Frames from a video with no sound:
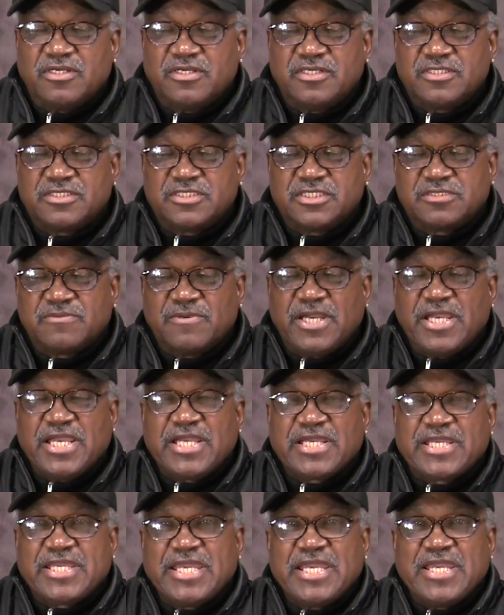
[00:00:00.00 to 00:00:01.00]
system I
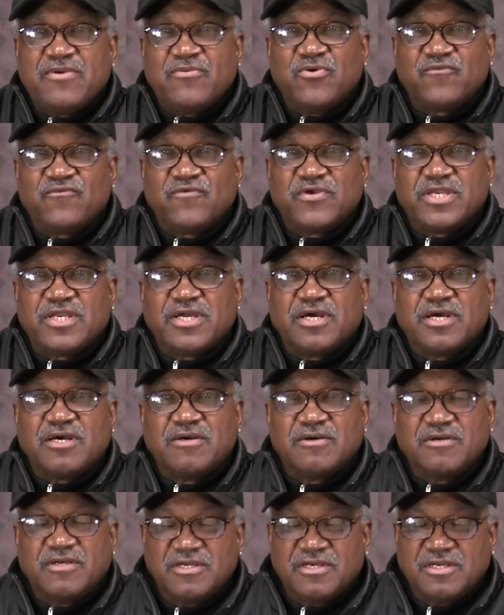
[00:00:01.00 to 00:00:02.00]
had came with a
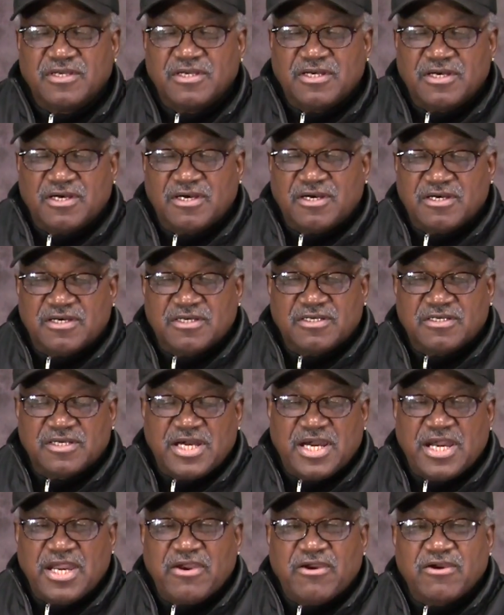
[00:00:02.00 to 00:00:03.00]

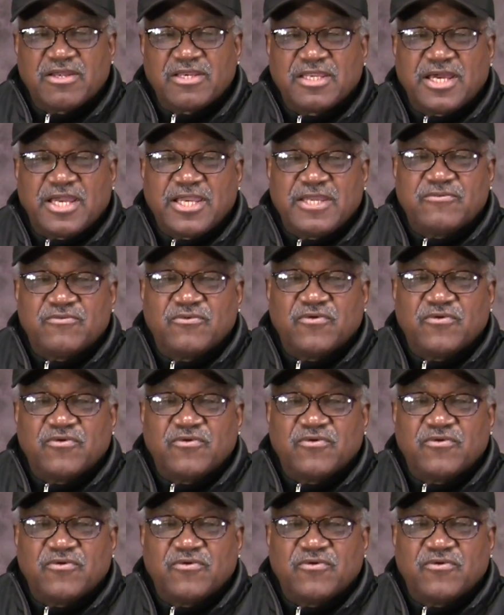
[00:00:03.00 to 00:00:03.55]
IR light